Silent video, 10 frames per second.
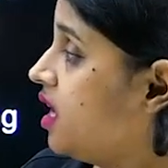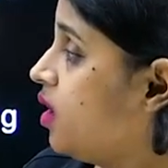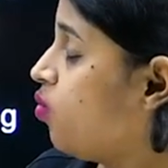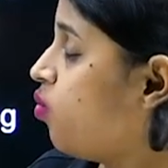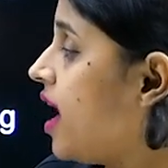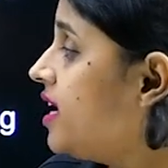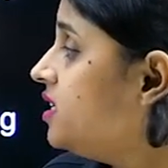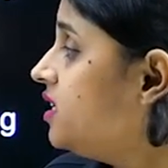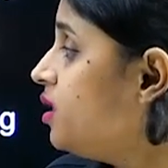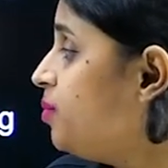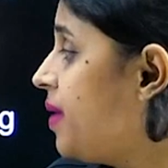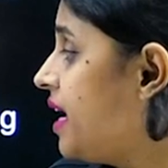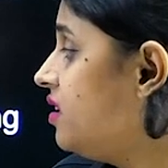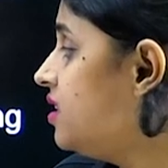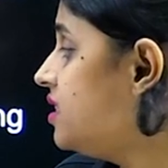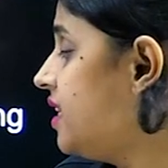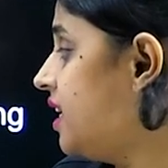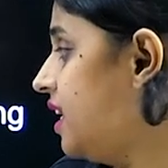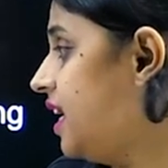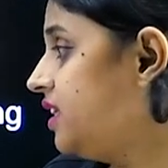Why did the peddler
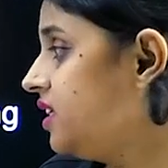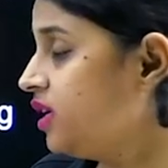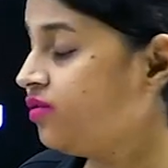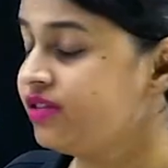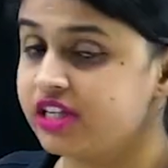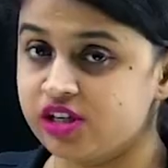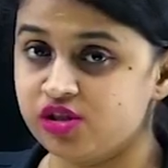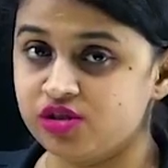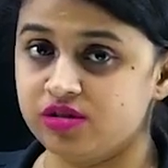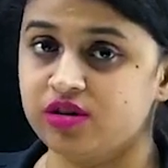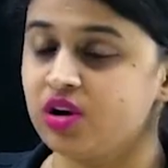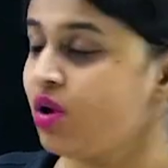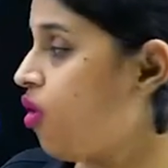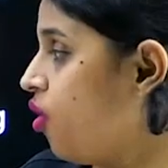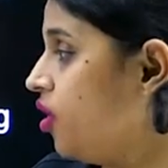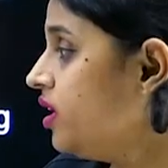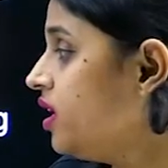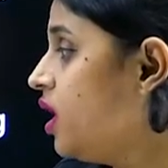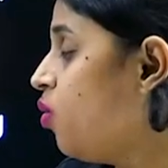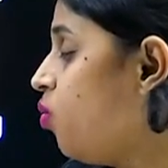decline the invitation? Or
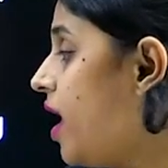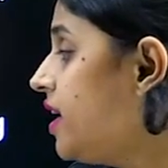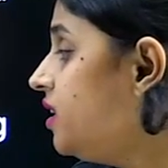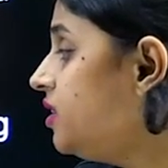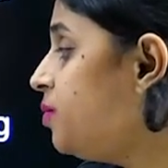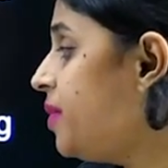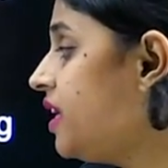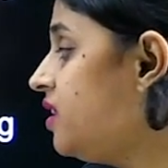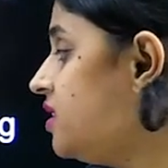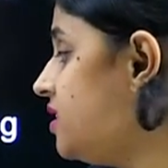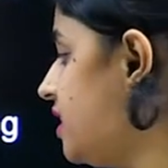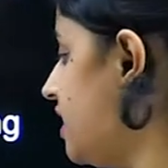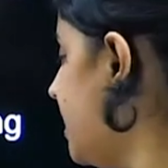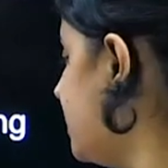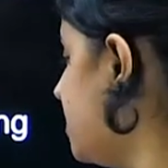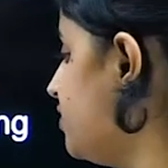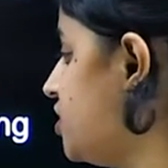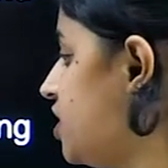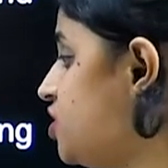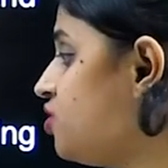why did the peddler decline the
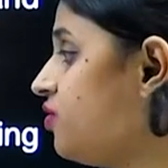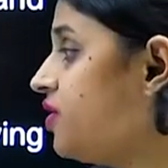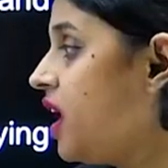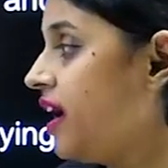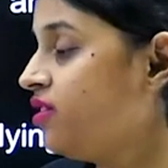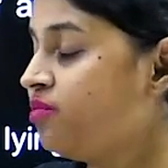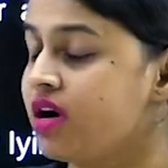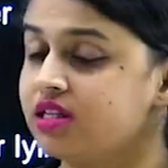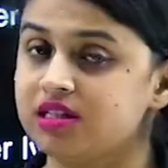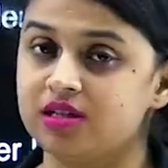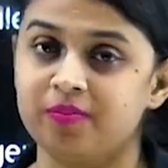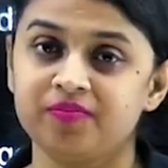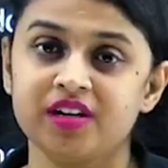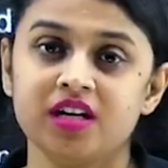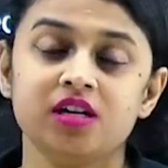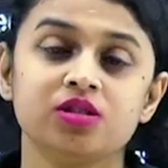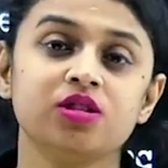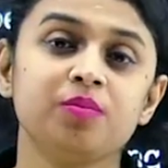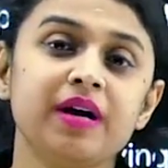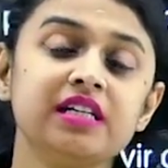invitation of the Iron Master? So
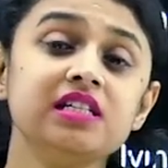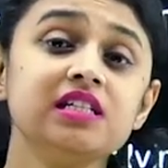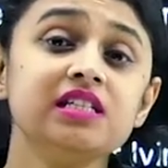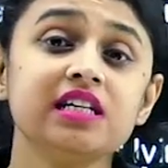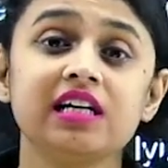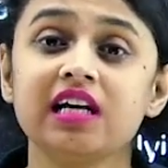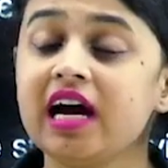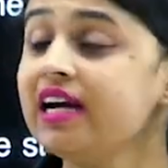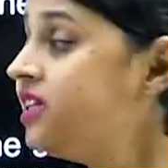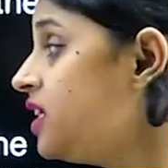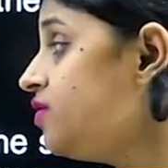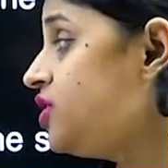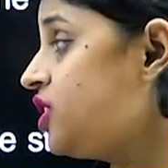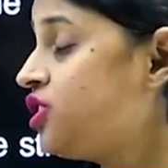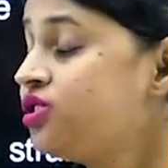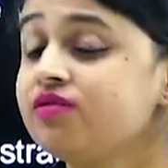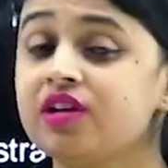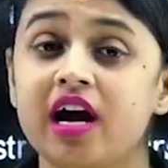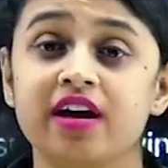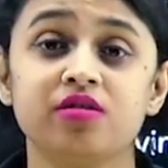the peddler declined the invitation of the
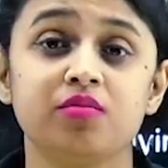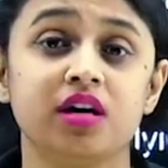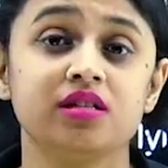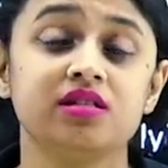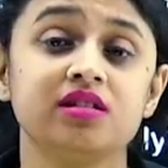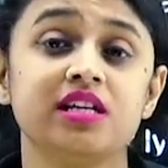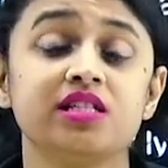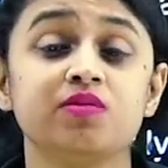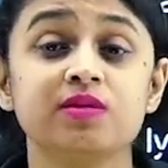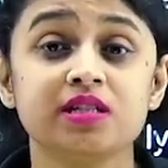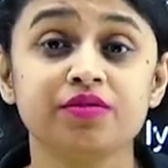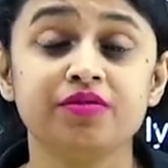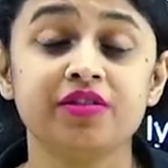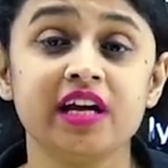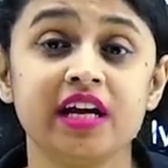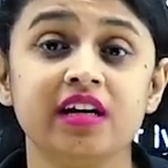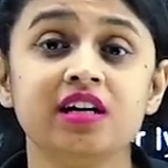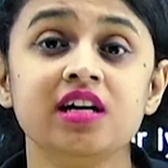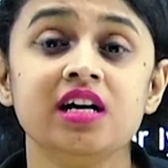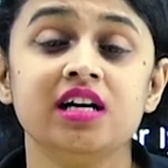Iron Master as he was afraid
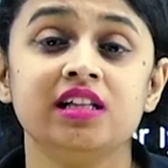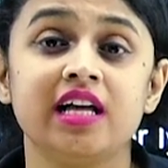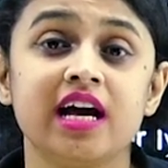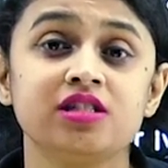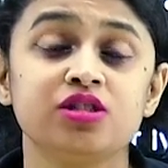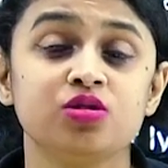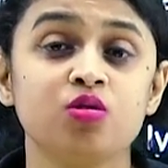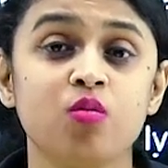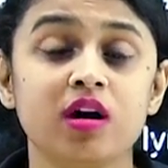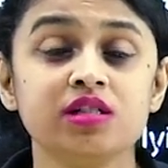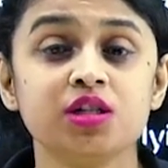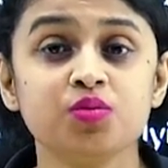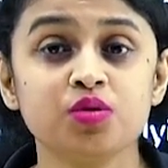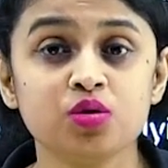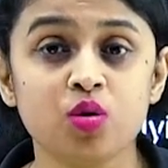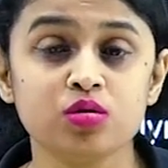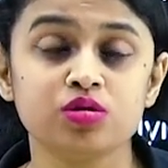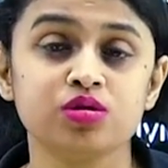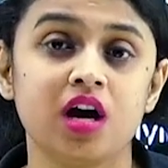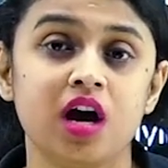that, you know, once he would go to
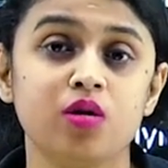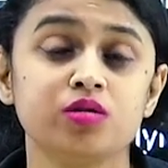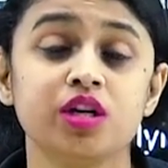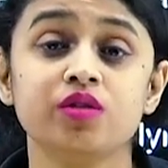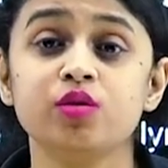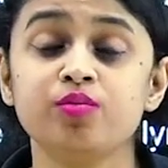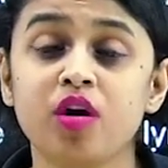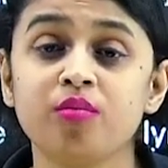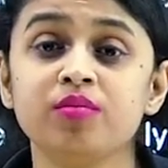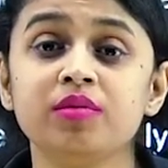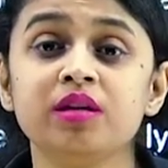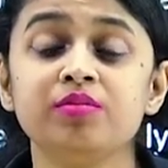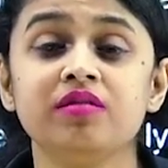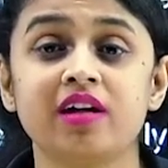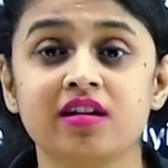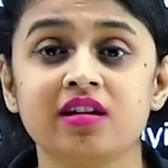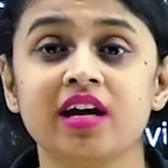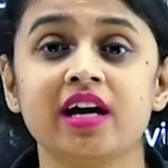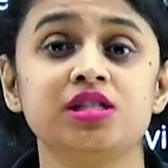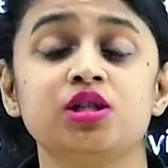the house, he would probably be
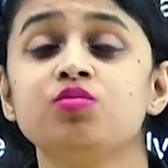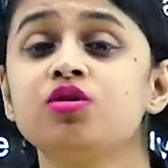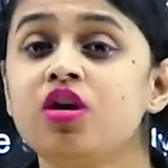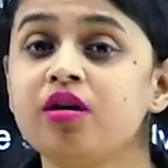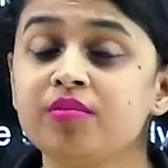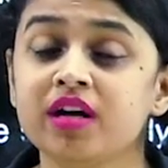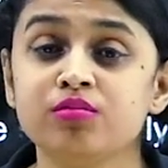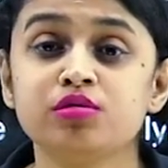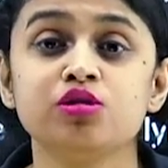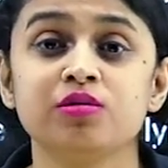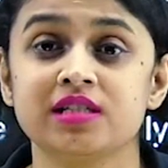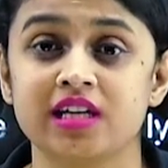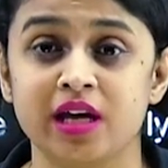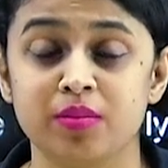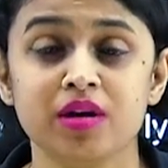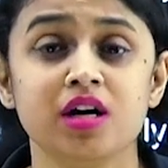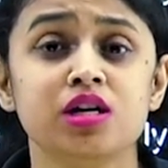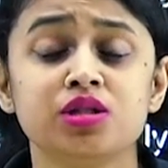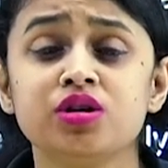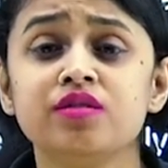recognized, he would not be able to escape.
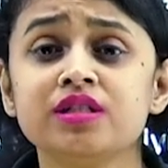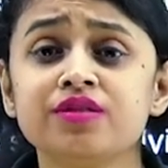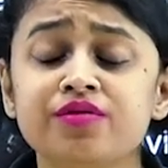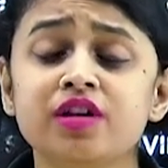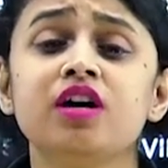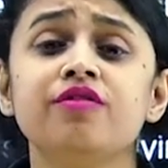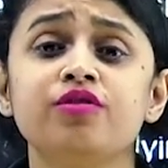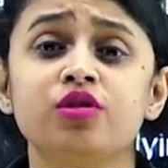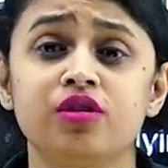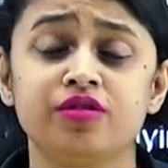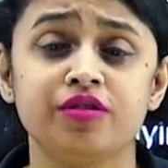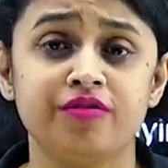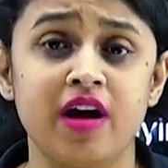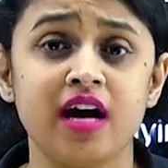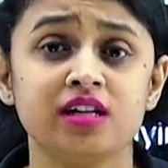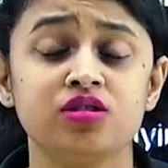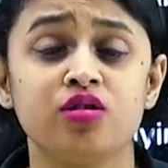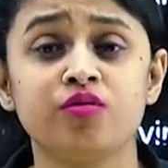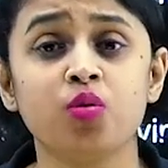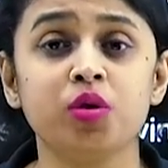So he was fearful of the fact
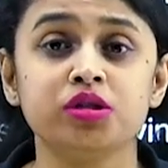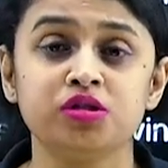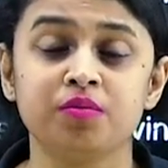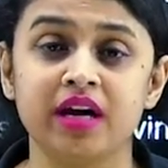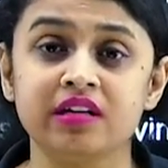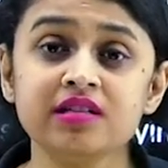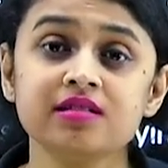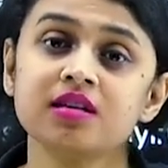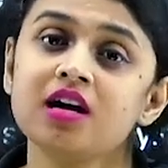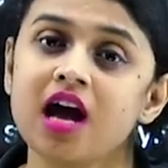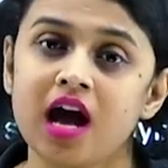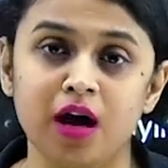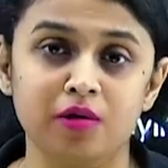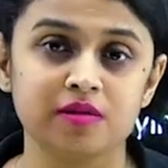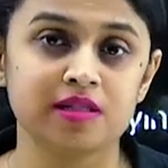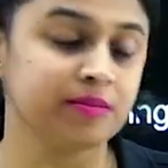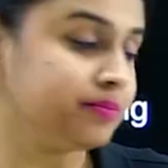of going to the Maynard's house.